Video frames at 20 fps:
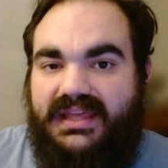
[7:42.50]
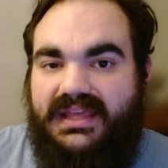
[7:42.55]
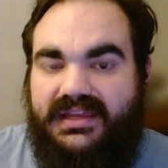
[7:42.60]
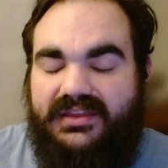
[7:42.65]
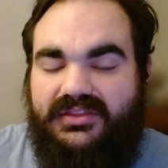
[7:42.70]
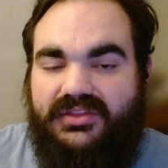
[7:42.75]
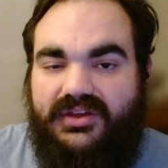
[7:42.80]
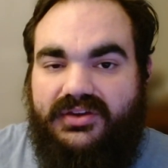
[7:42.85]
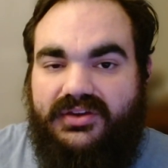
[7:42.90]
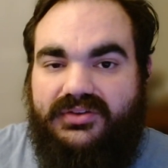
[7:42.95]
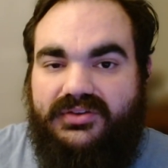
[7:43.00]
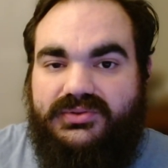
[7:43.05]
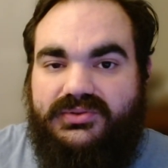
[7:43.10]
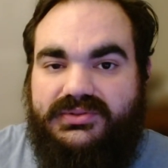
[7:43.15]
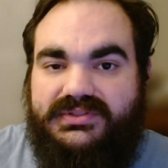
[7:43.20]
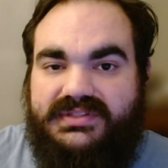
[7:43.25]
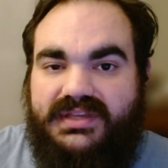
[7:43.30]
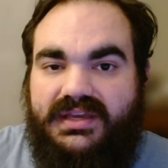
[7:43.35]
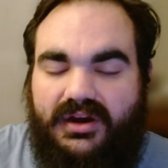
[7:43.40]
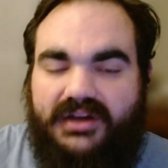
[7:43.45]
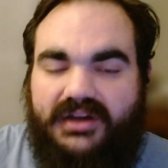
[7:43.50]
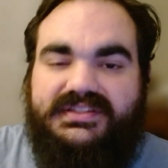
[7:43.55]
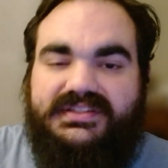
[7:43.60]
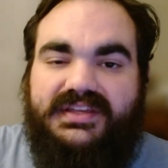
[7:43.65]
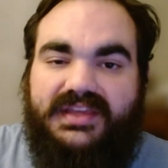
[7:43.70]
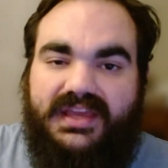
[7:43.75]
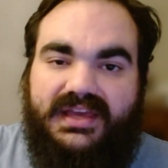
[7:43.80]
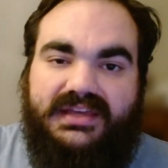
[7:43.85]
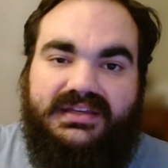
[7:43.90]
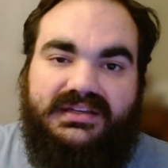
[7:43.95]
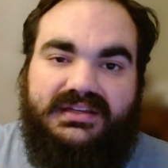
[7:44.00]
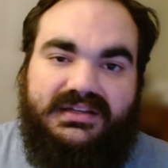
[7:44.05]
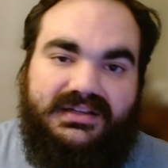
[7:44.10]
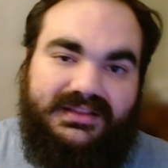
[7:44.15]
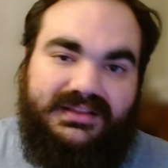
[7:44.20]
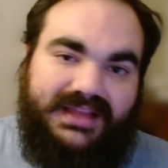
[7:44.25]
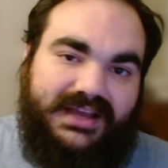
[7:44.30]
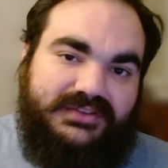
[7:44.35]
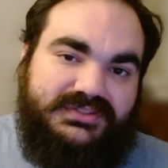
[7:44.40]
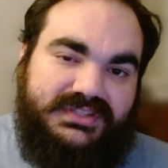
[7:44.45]
getting those hard to get
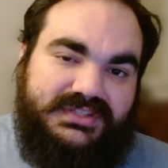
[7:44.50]
cloud